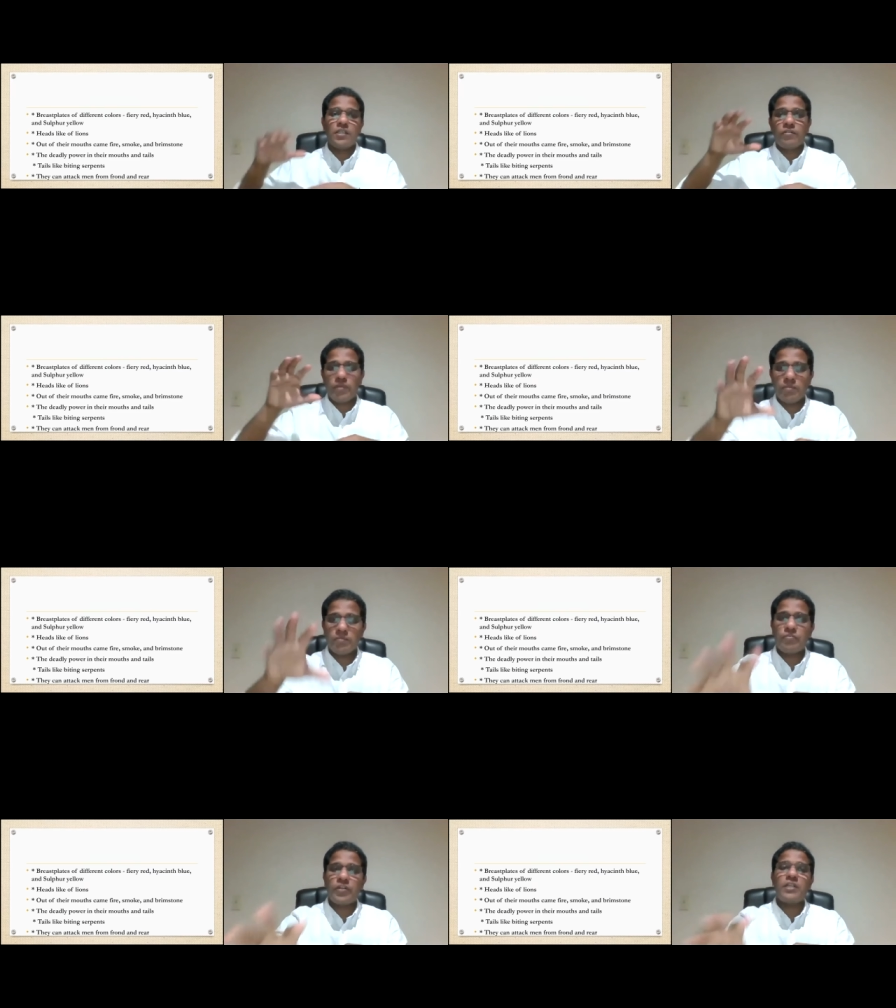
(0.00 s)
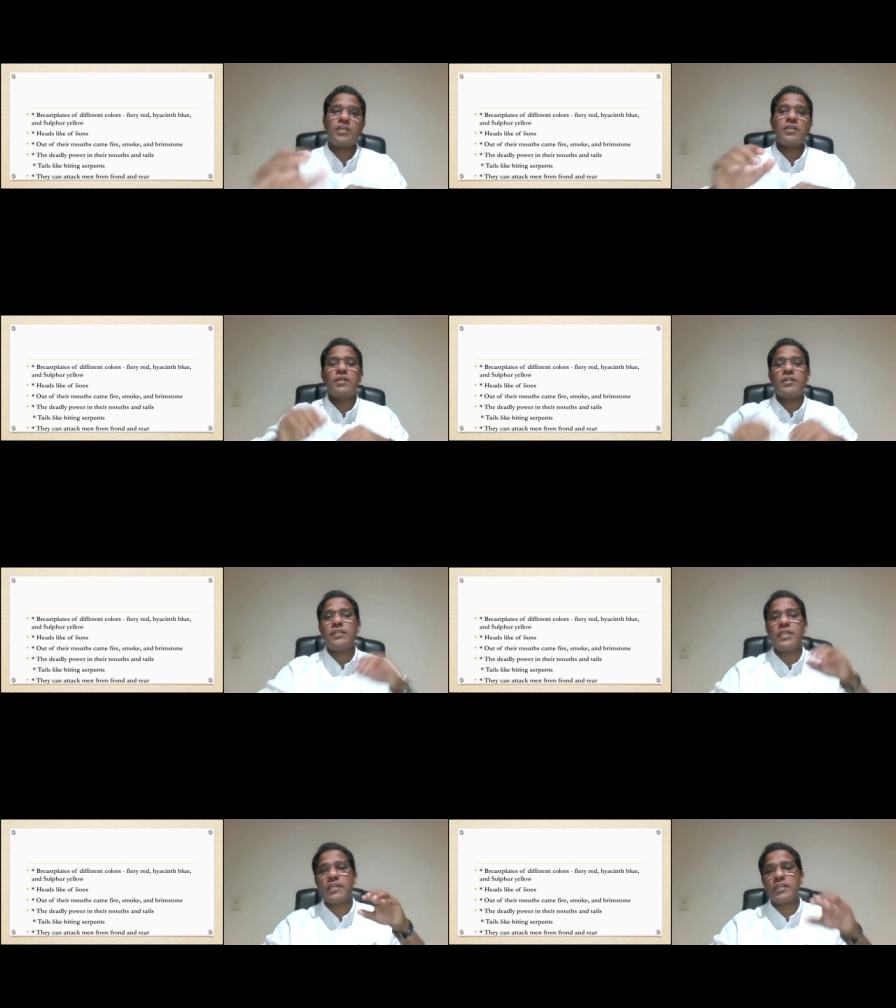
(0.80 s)
From the front,
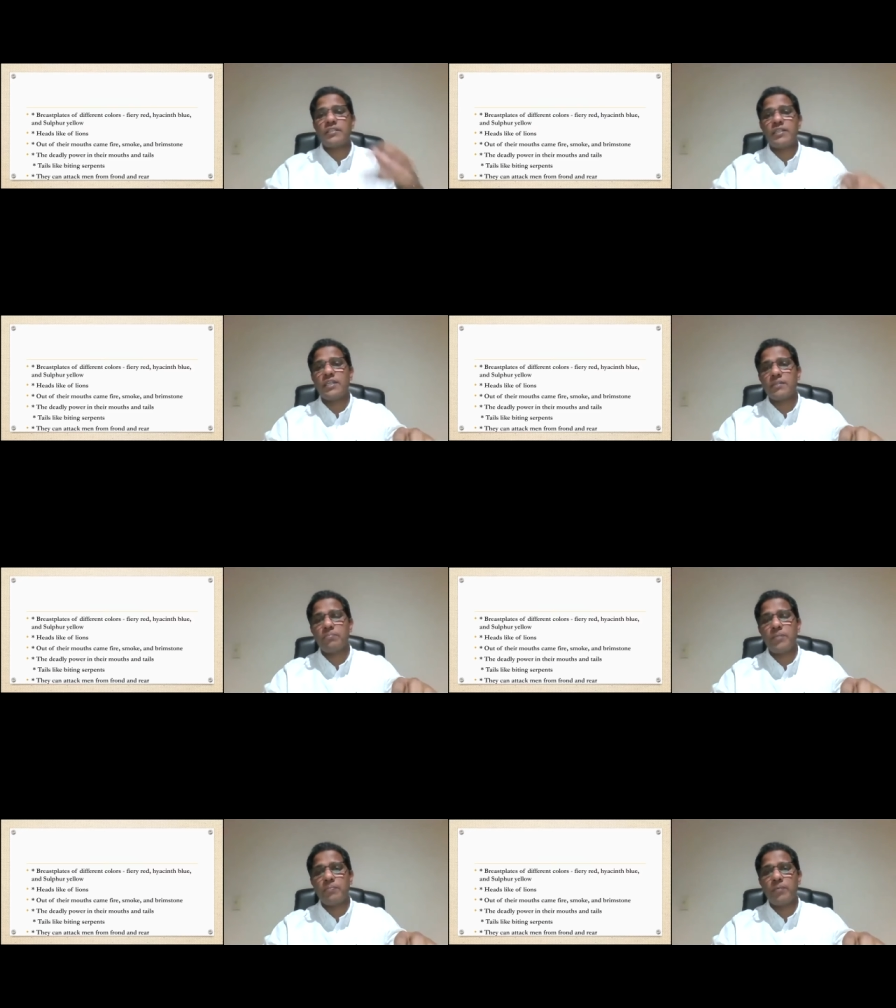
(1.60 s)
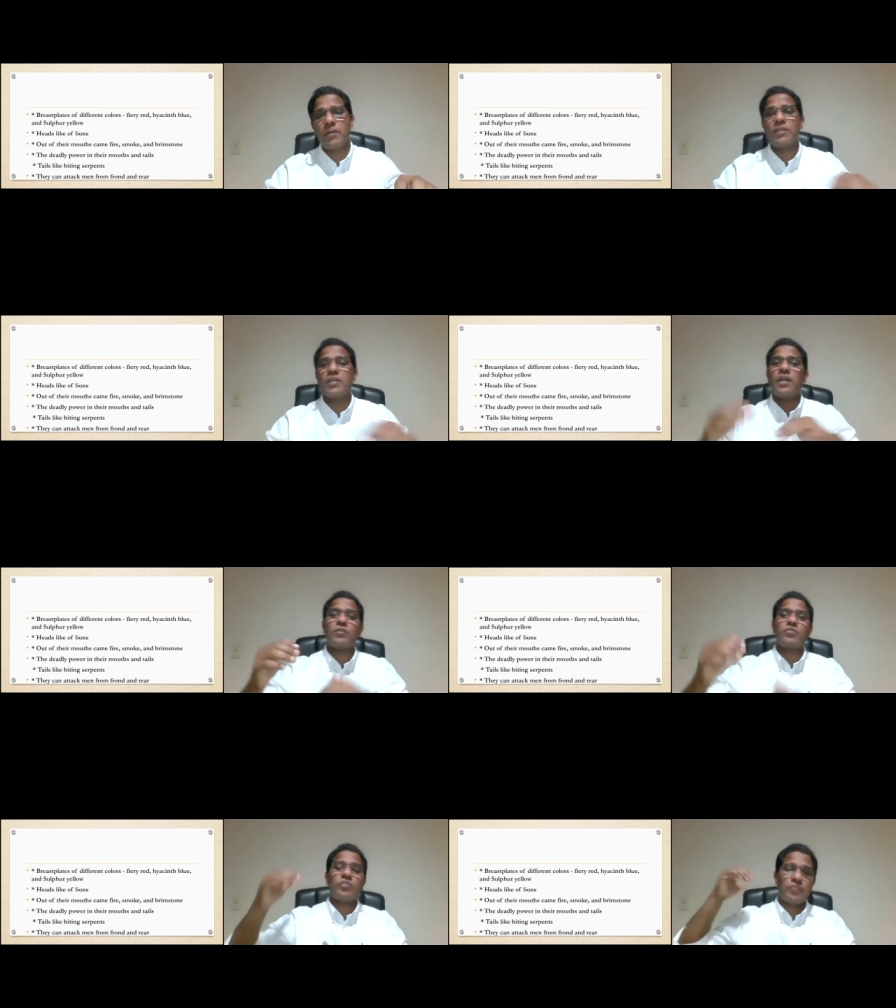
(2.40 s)
they can attack the people and
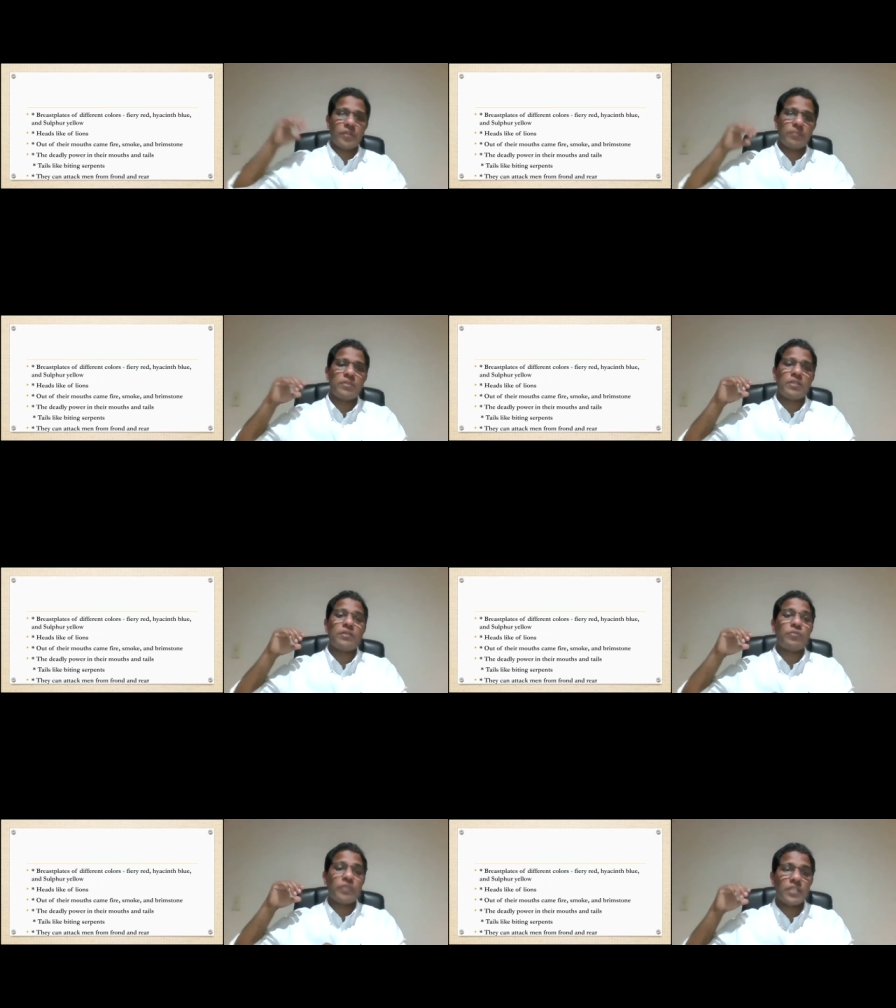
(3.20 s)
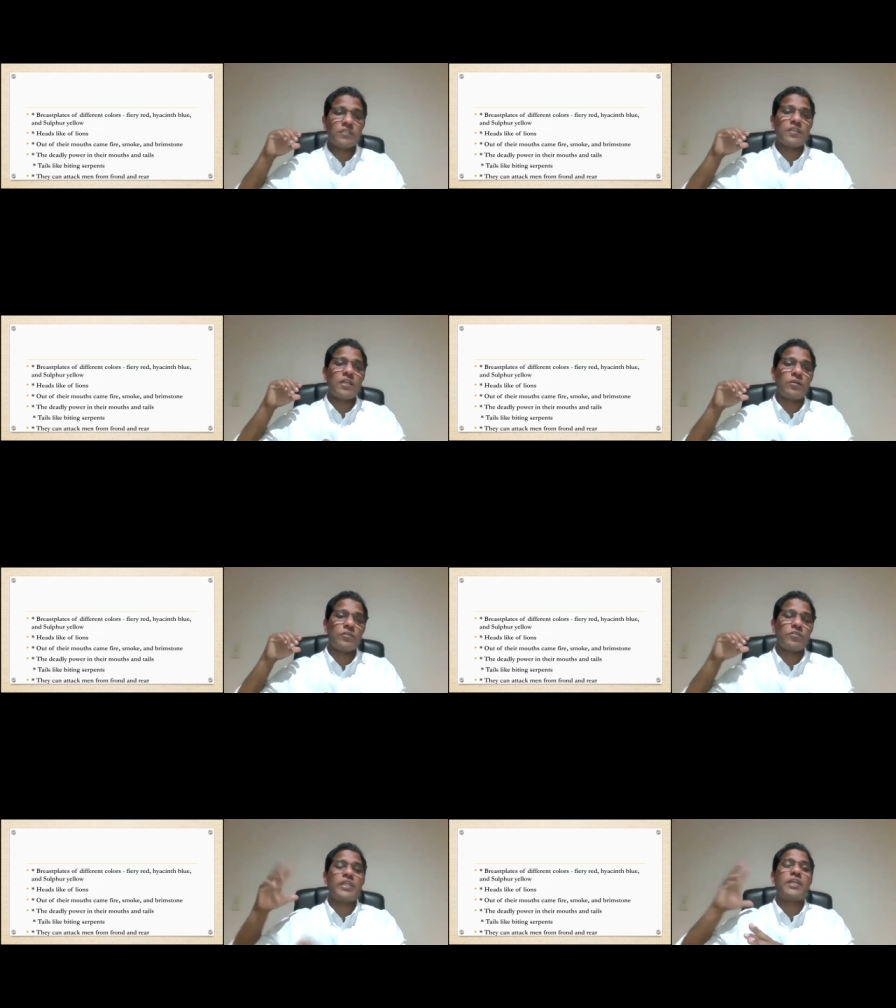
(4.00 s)
also from the rear side
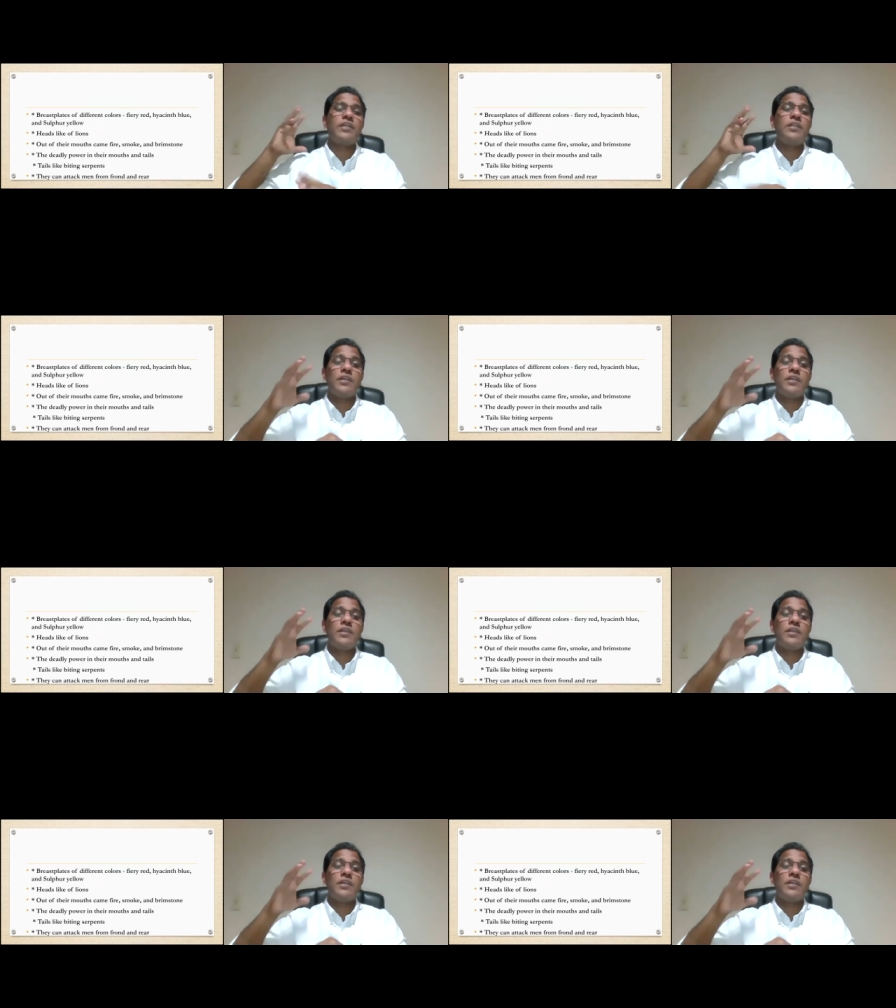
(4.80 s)
also they can